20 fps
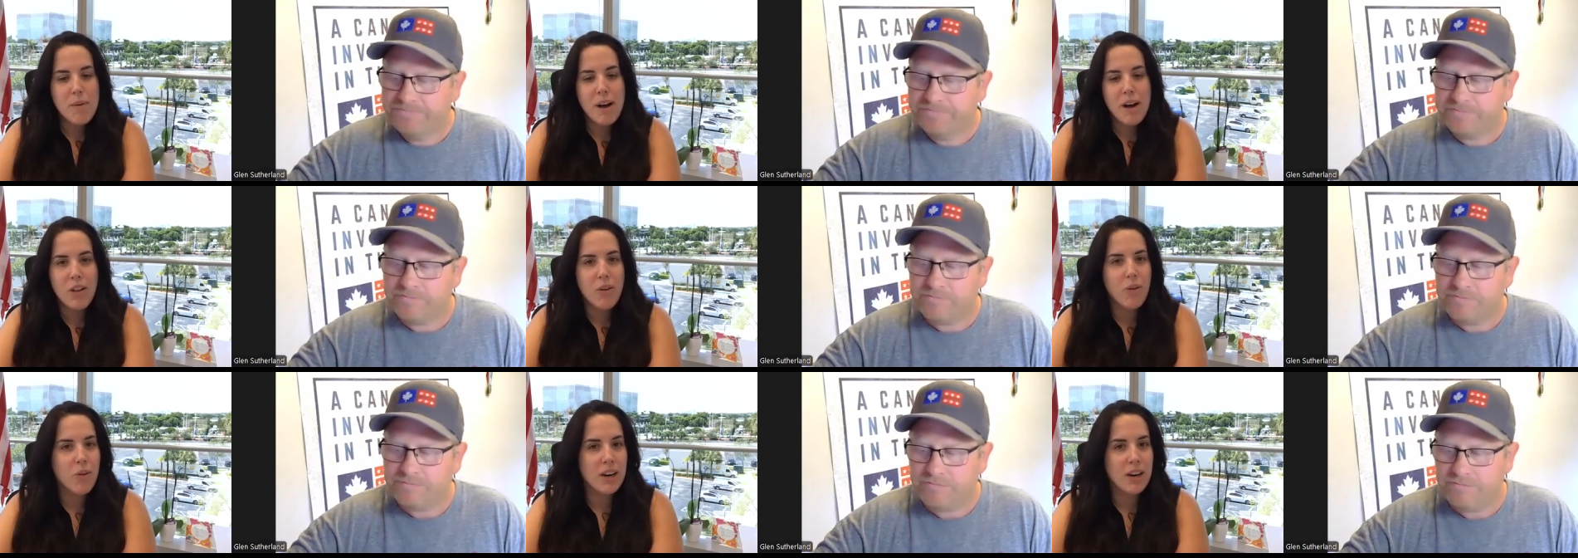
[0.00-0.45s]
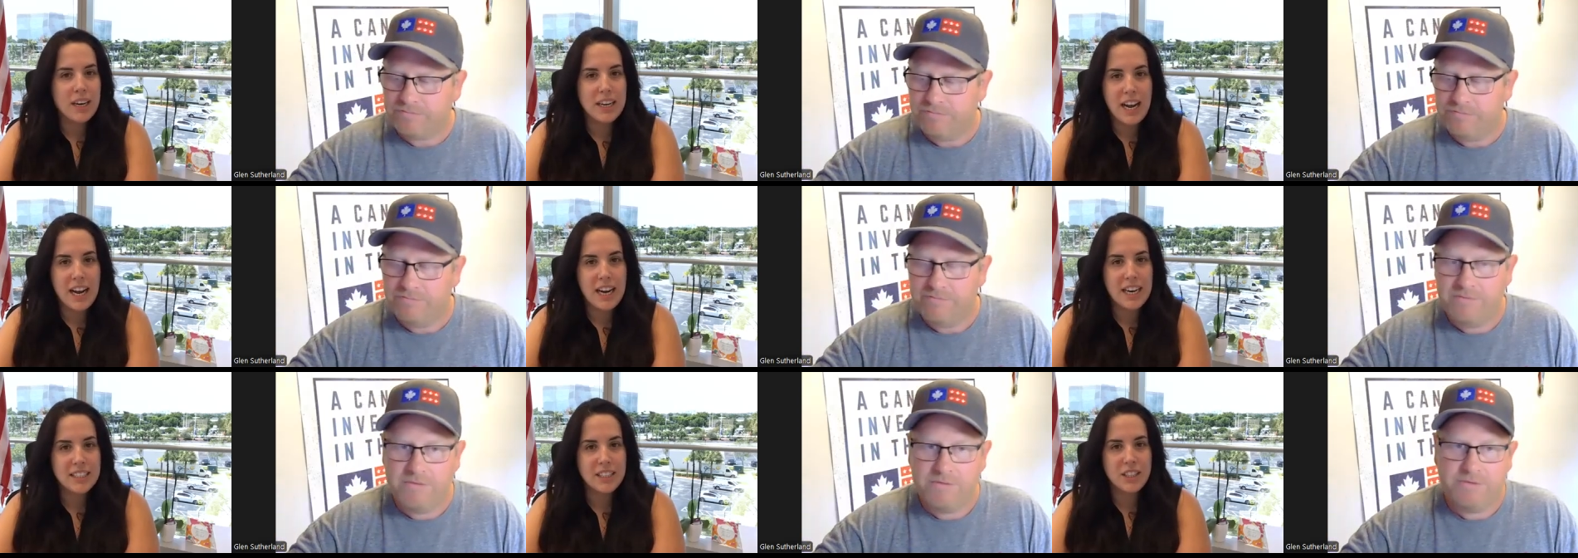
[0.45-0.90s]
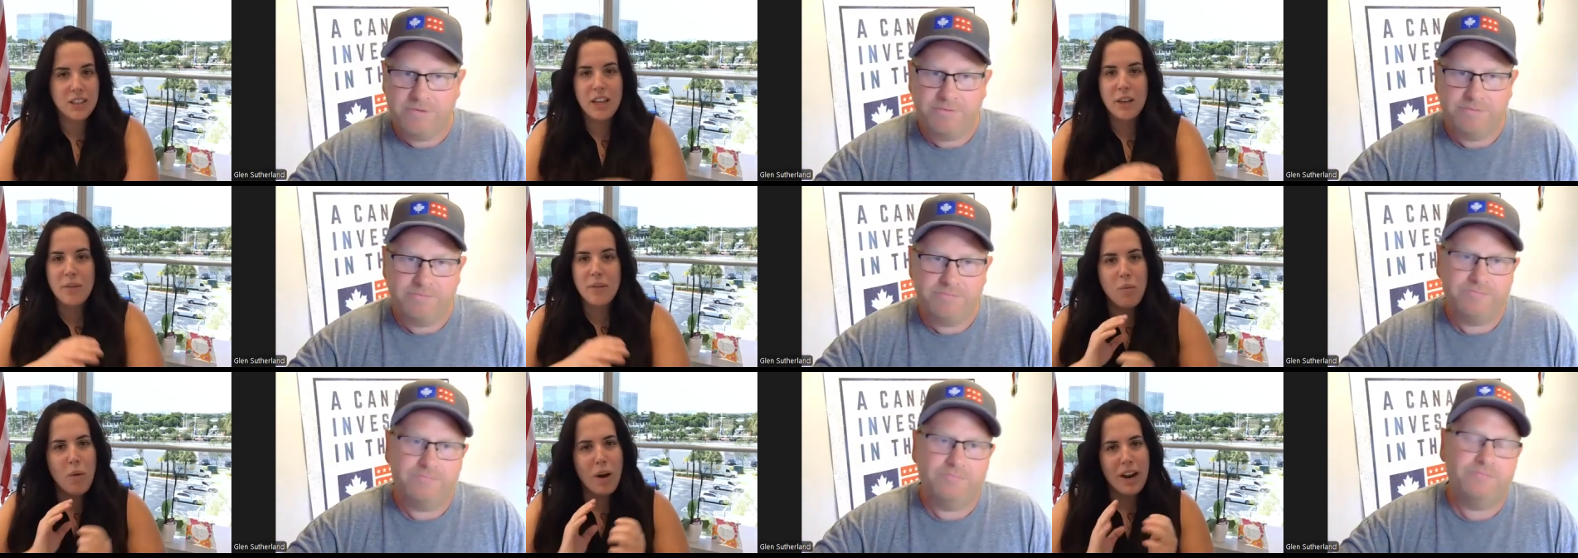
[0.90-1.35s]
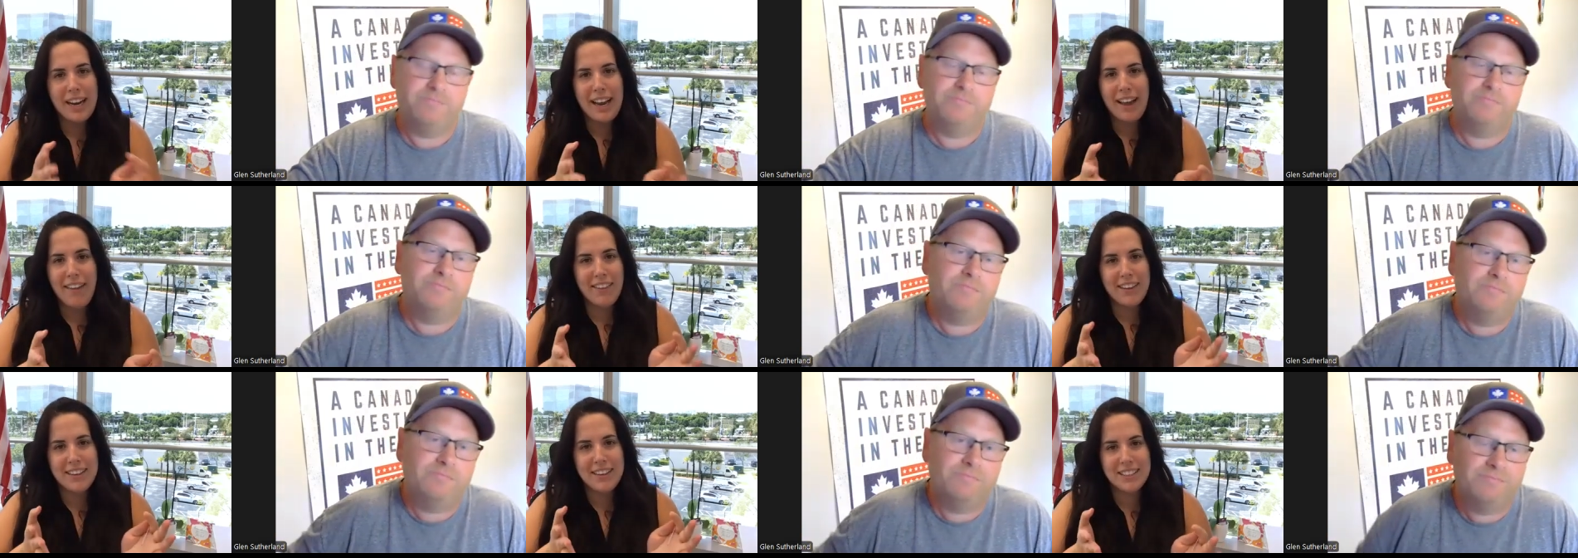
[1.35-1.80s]
Speaker 1: well organized and like, we want to
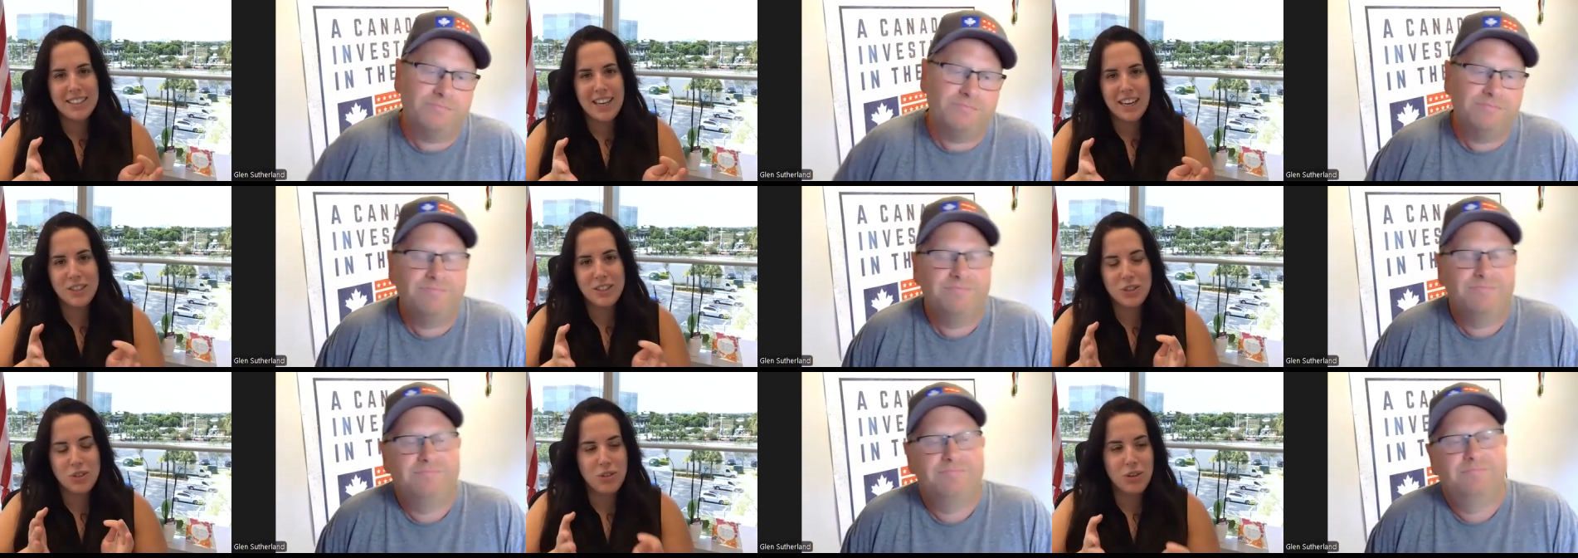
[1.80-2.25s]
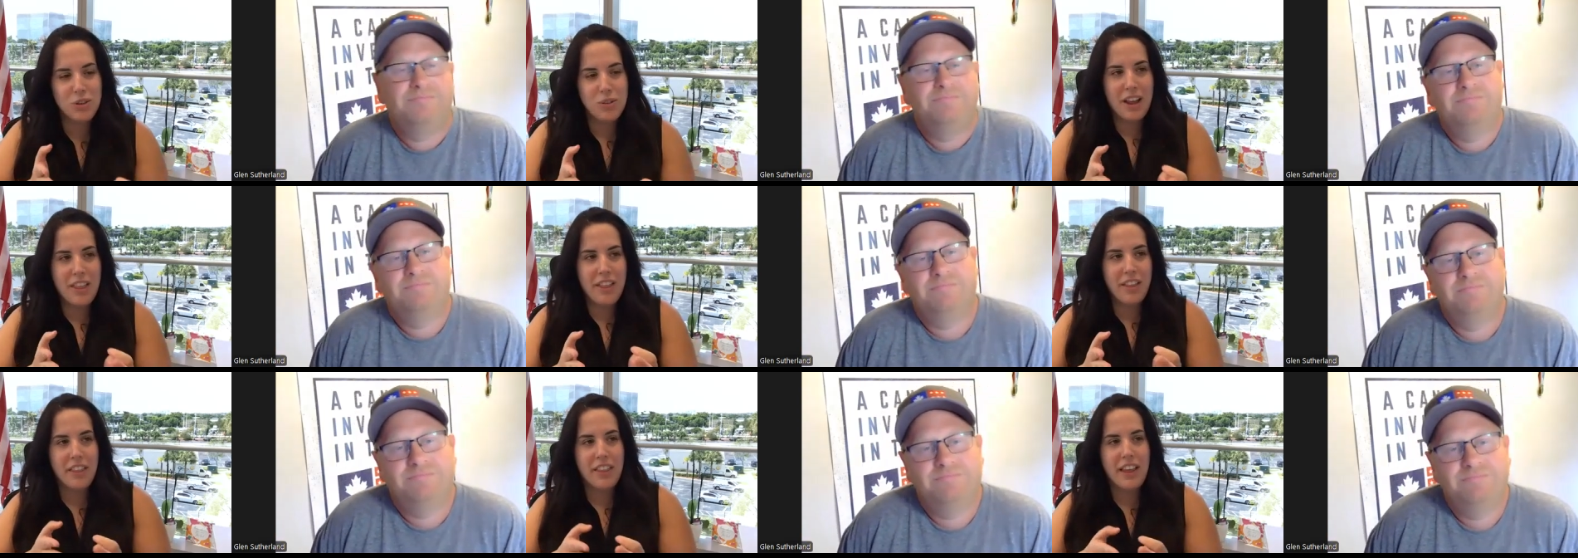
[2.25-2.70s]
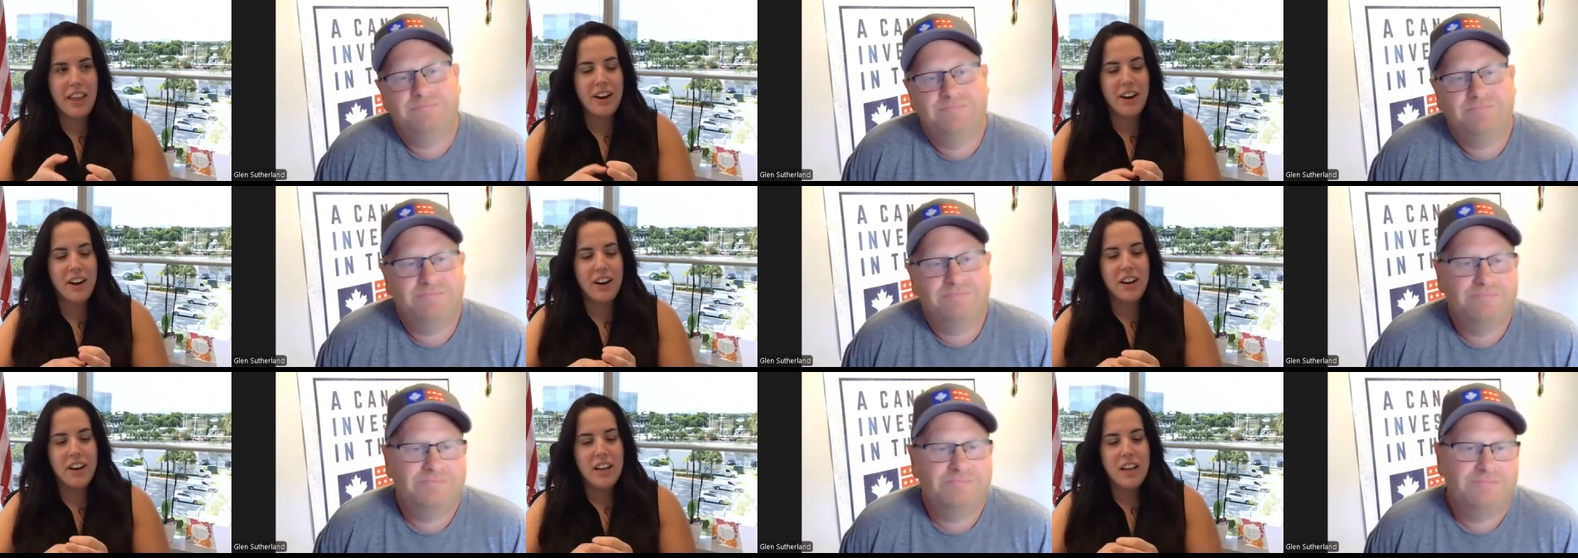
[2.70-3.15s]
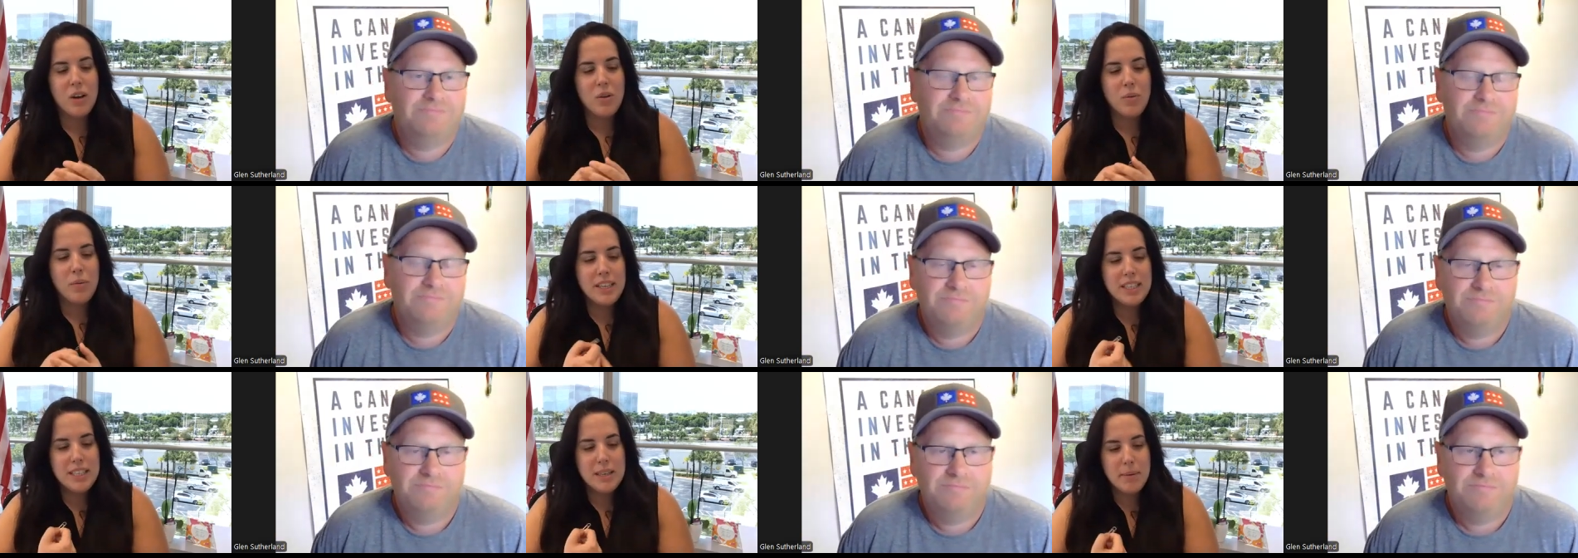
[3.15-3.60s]
get this done sooner rather than later,
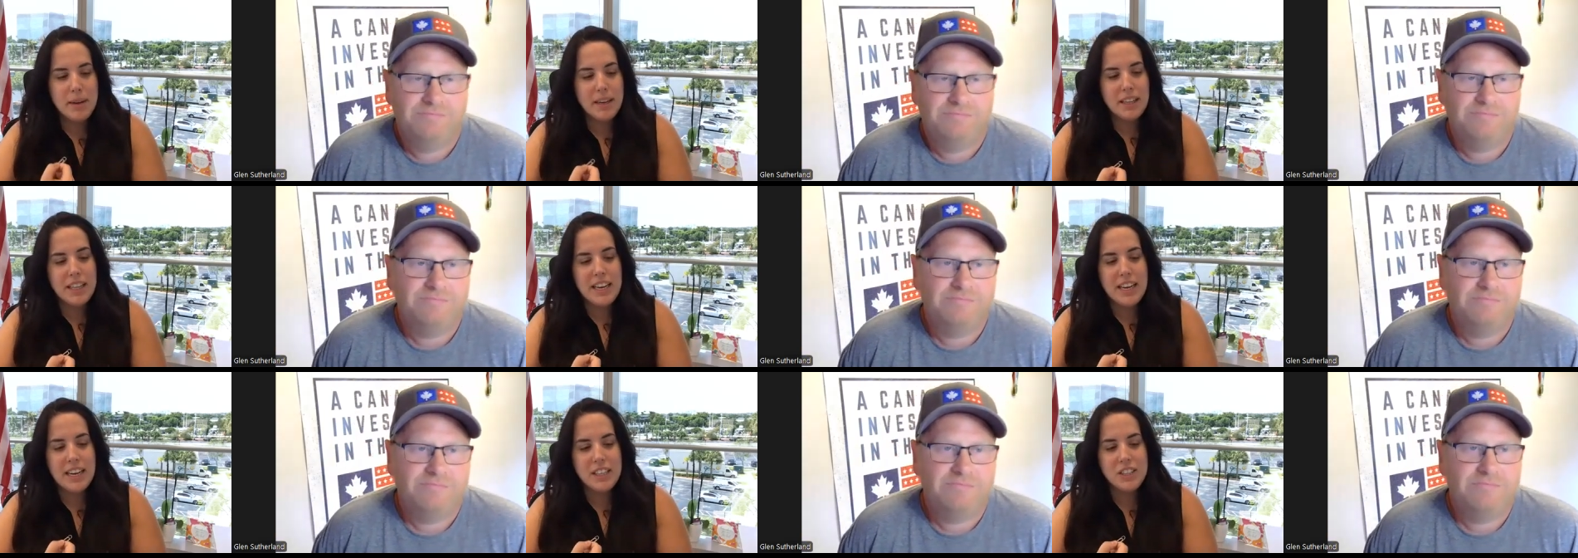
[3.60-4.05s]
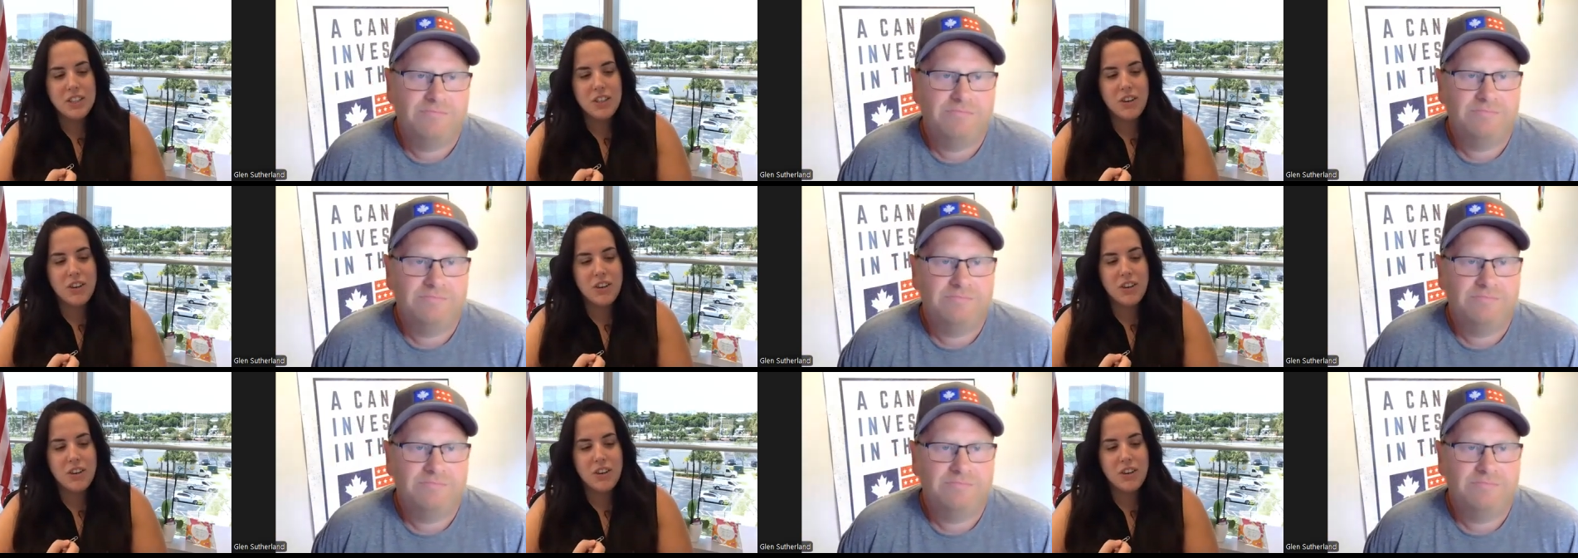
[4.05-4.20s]
we typically can